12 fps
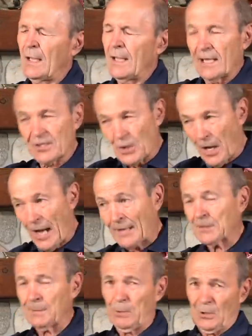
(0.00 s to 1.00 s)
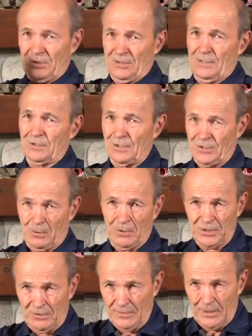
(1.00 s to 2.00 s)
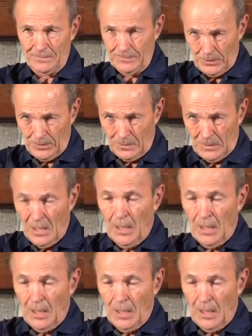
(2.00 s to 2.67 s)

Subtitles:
His octopus is a source of air for you.